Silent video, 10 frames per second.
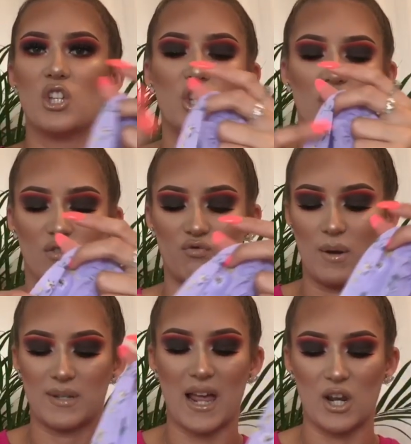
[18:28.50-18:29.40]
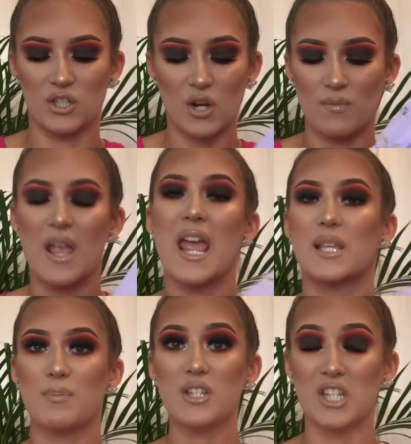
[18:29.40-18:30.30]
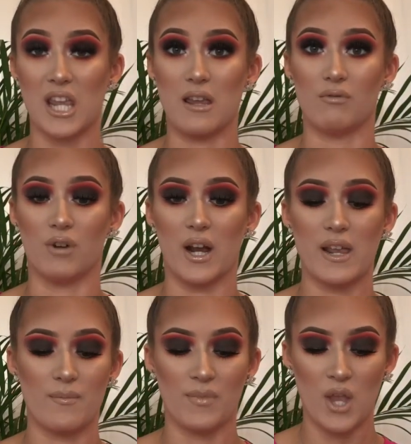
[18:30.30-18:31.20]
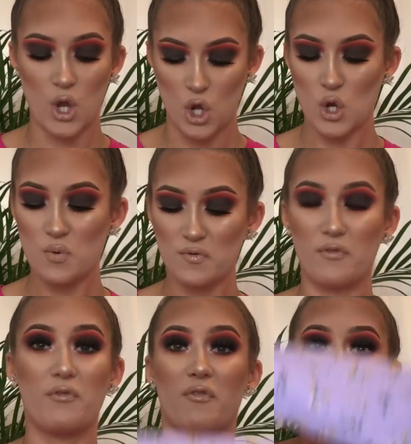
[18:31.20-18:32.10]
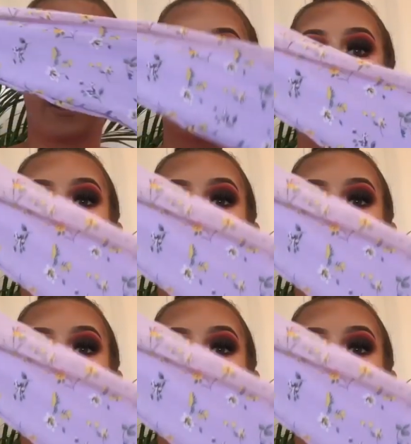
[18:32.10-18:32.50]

just rips. And I don't, it's petite, right? Whose fucking